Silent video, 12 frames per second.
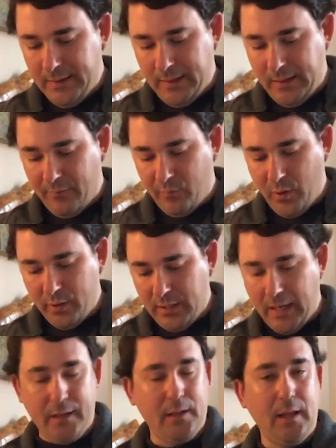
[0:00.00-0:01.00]
I've run
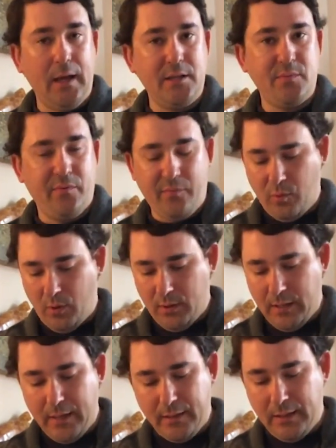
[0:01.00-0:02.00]
line-to-lines before,
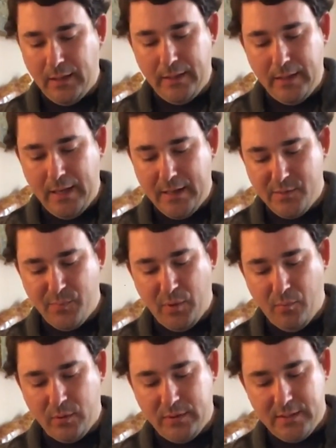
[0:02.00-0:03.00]
line-to-line knots,
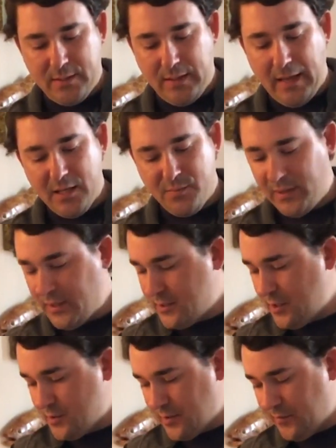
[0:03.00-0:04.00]
but what this allows me to
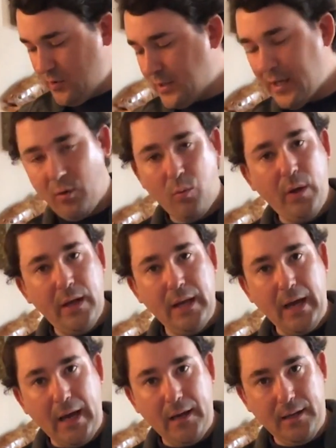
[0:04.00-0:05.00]
do is if you get a wind
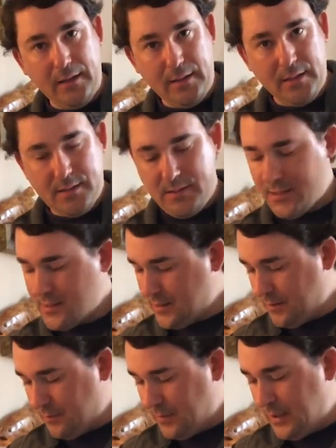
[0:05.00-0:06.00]
knot in this
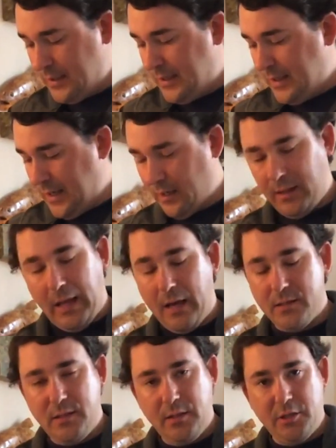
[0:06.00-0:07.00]
system, it
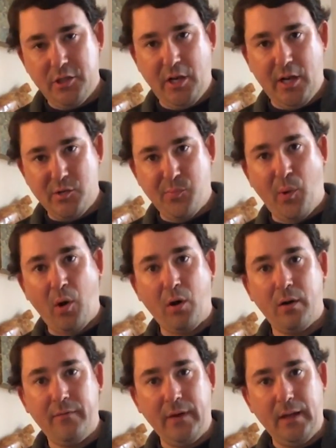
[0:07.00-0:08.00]
allows you to change
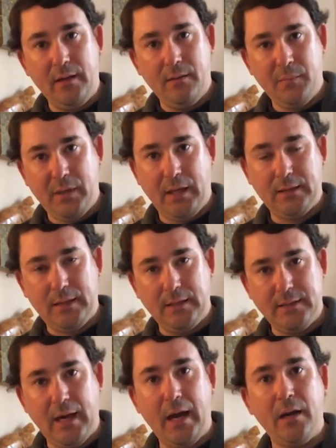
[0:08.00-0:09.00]
part of it, but not the
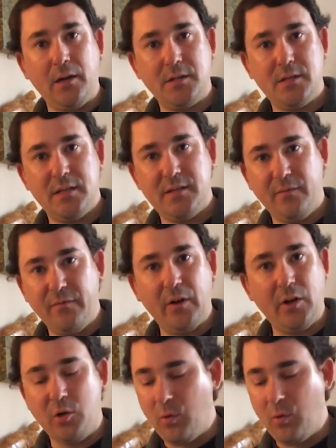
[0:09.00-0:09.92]
entire system very